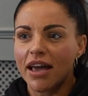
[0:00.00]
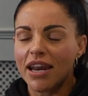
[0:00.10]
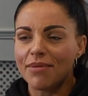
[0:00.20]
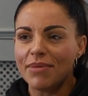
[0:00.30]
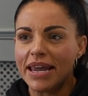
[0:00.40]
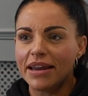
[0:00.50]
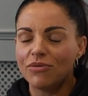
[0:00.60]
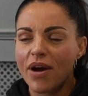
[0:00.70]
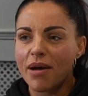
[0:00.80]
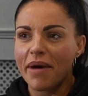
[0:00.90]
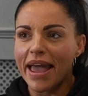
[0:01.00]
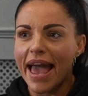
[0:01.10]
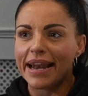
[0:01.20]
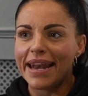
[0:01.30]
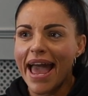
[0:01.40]
And I mean, where am I
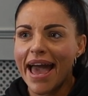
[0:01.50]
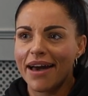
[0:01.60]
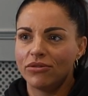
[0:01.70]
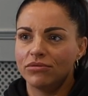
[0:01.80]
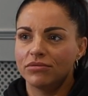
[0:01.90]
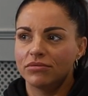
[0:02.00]
at now?